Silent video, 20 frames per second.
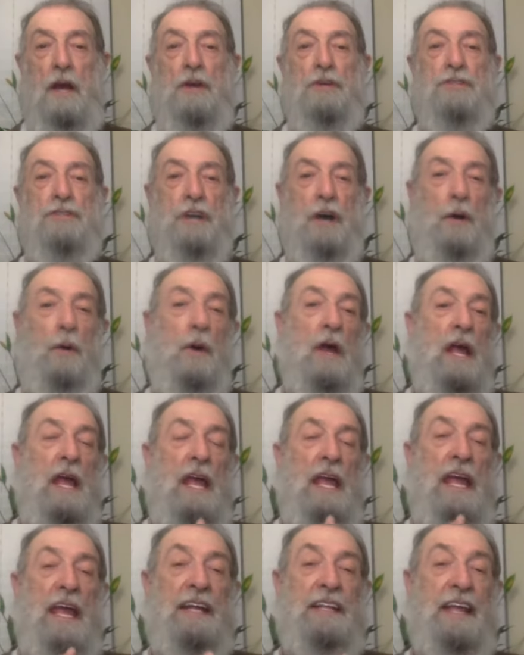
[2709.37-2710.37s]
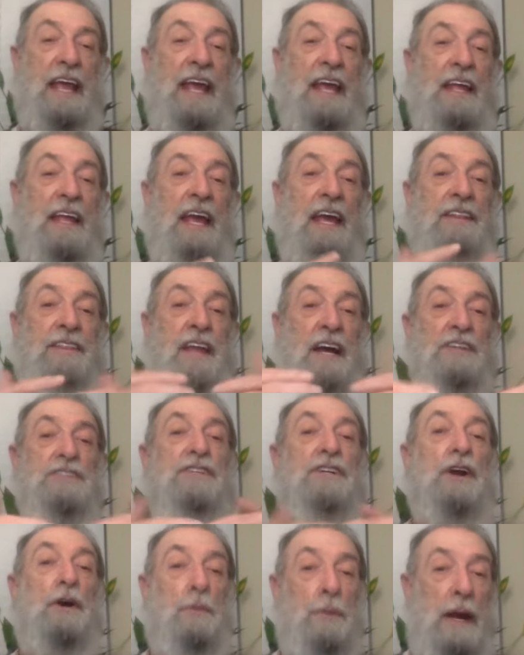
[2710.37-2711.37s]
So it it
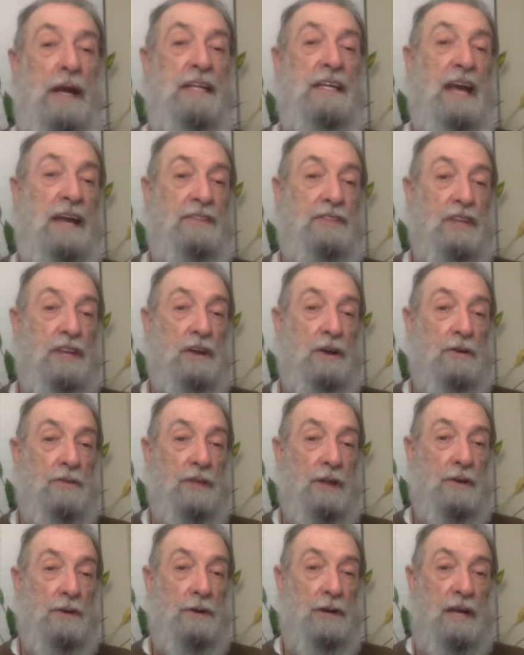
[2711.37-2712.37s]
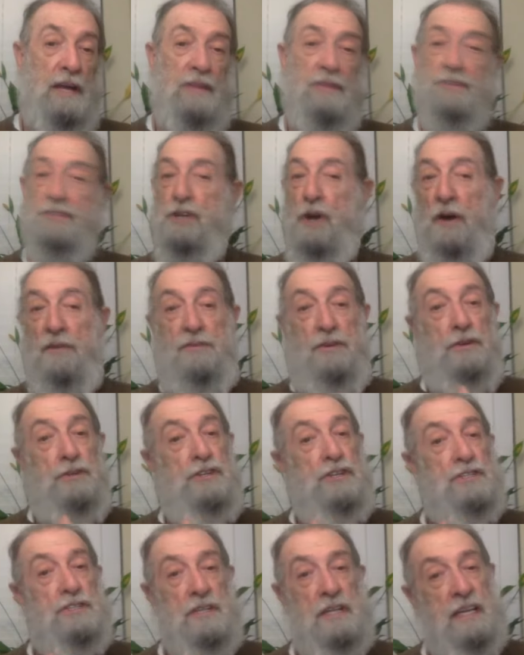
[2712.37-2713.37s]
doesn't irradiate the earth underneath. So if you
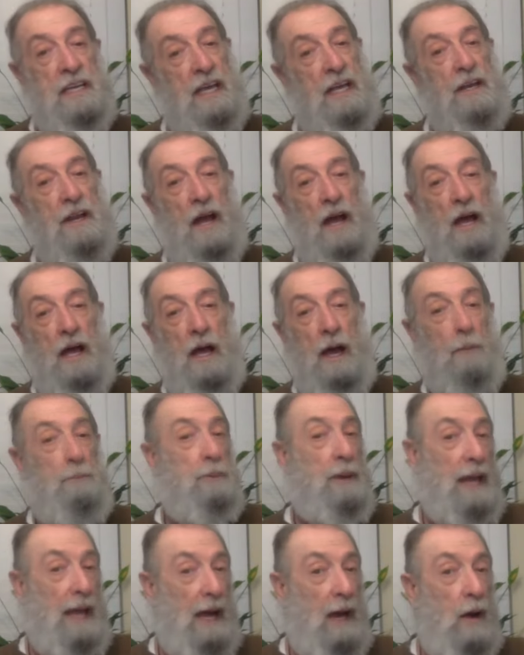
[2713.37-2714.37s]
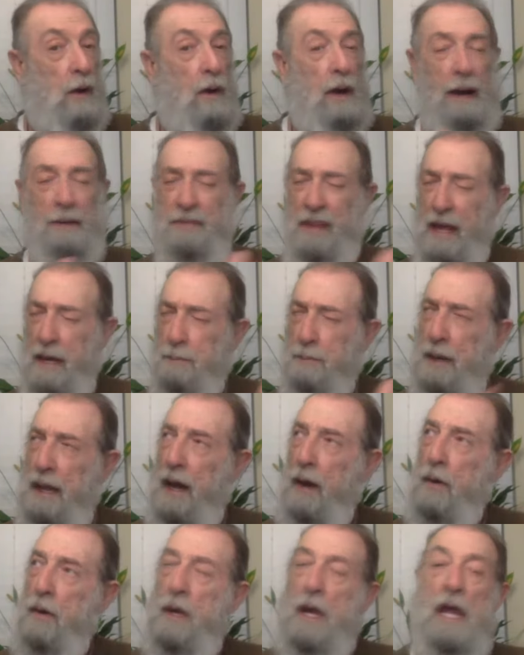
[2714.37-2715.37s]
just get a, a plow, uh, not a
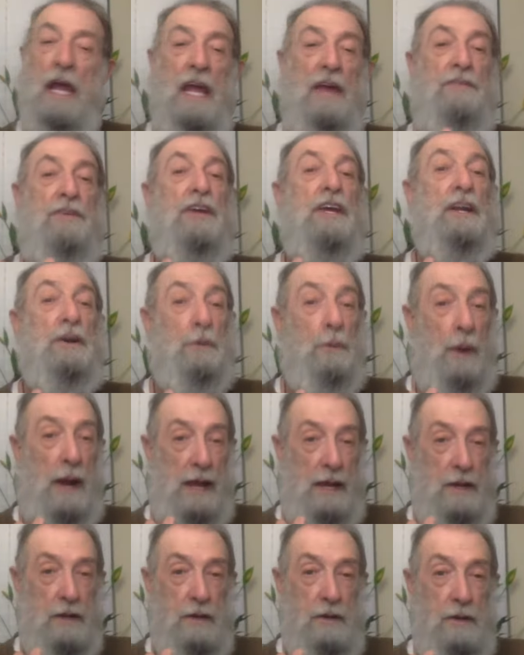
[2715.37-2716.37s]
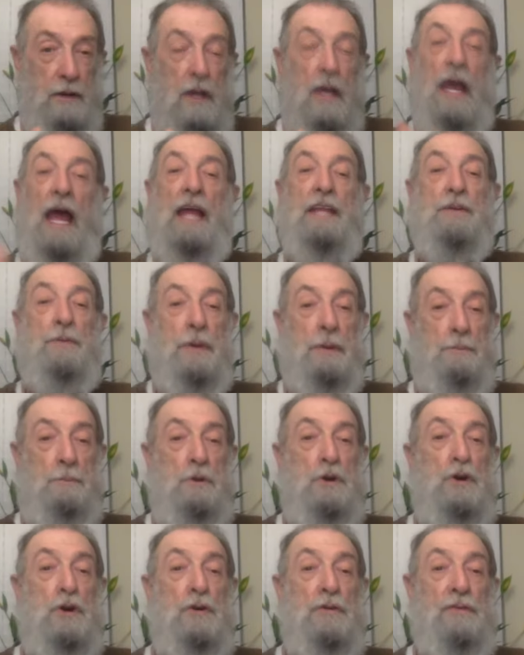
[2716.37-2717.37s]
plow, if you get a rake and you
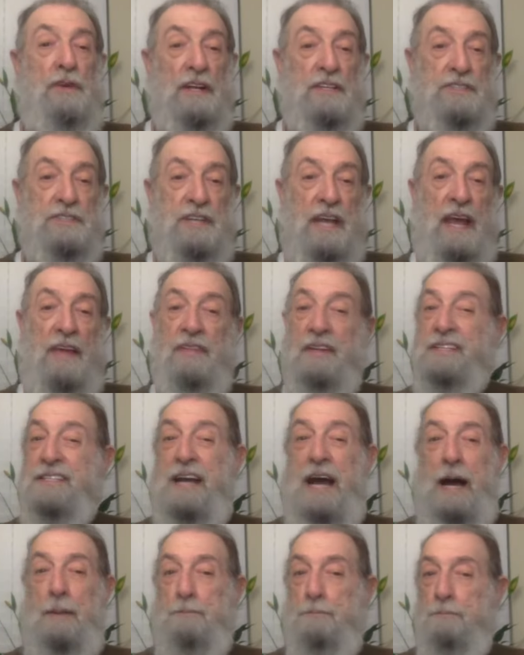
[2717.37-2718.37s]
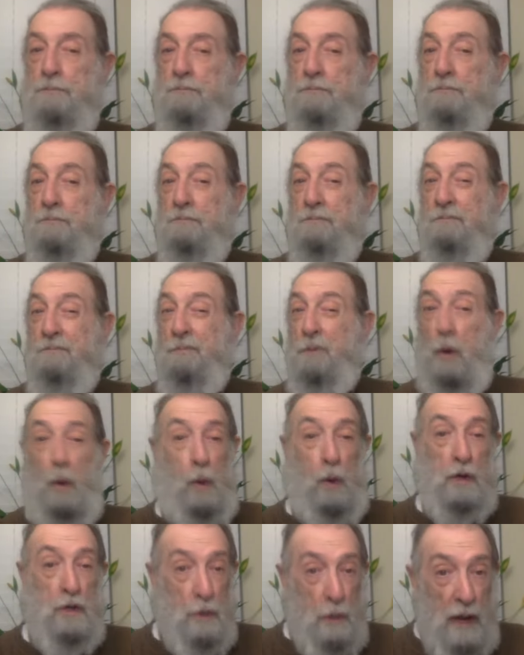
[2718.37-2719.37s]
remove, let's say, the top
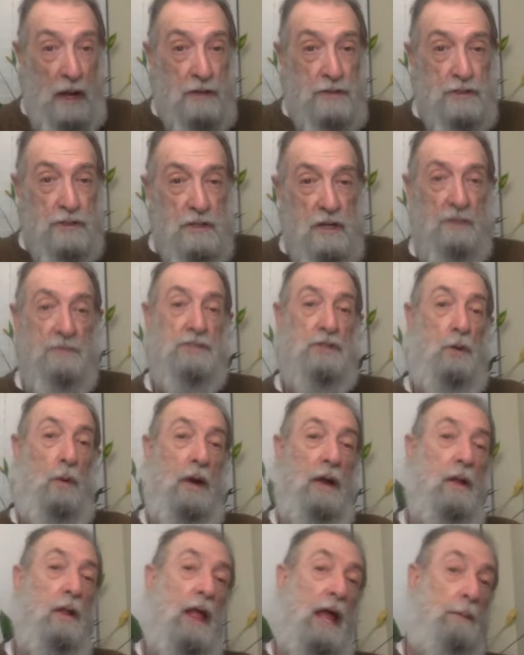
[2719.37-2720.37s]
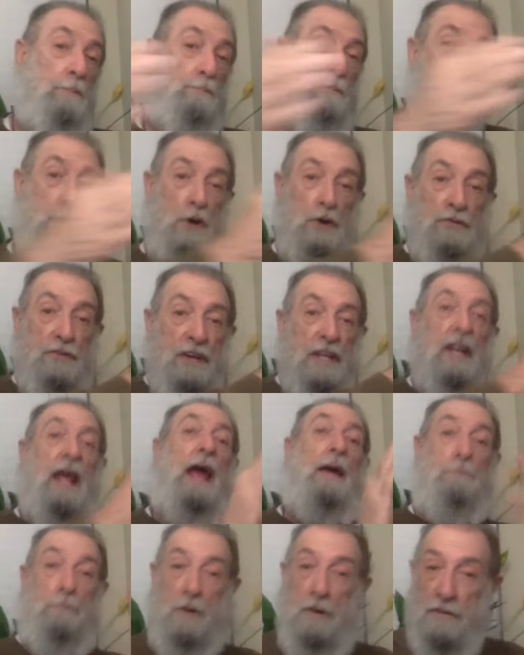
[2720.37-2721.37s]
quarter inch of soil and move it
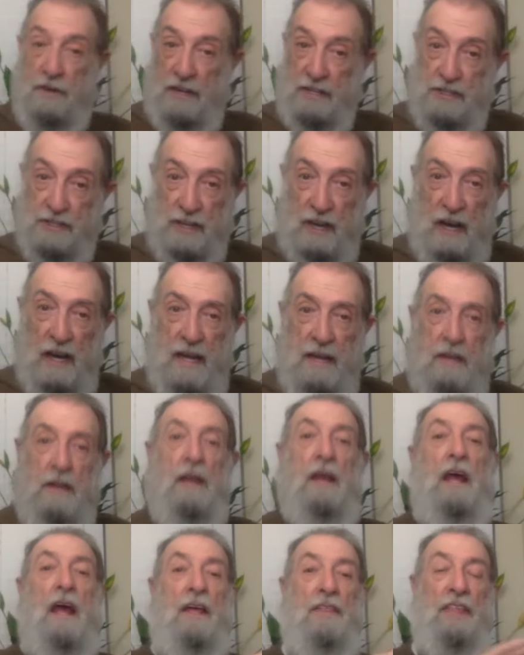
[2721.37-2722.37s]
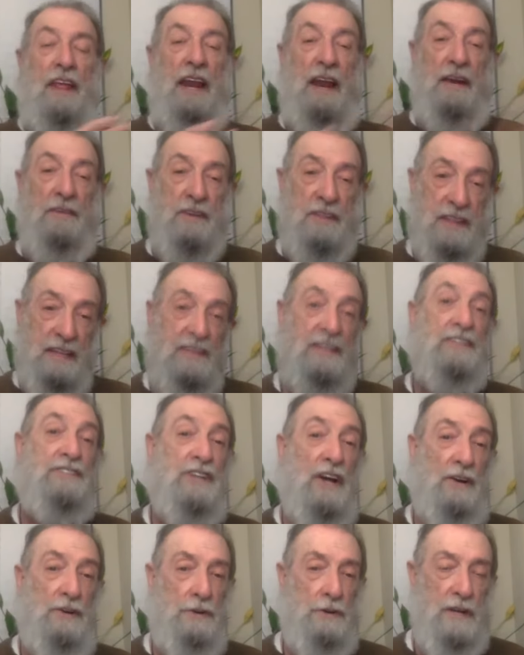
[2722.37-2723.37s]
and move it aside, then everything that's
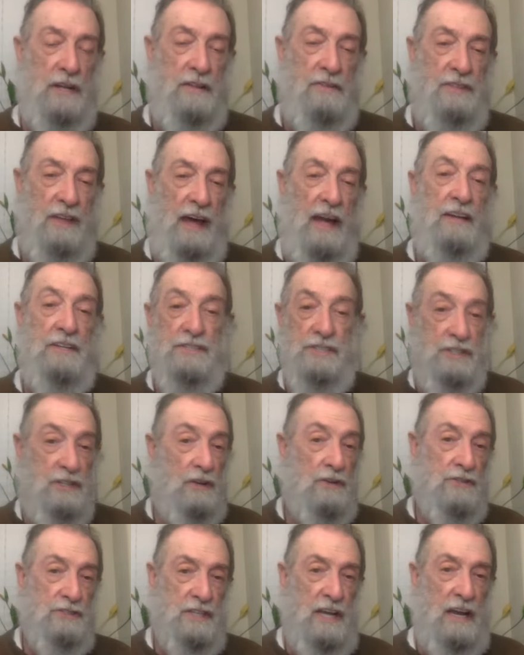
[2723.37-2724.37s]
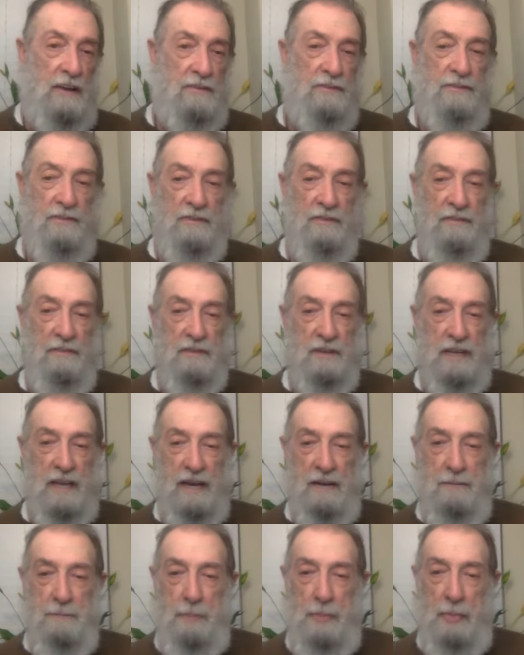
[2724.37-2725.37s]
underneath that is still safe. Okay.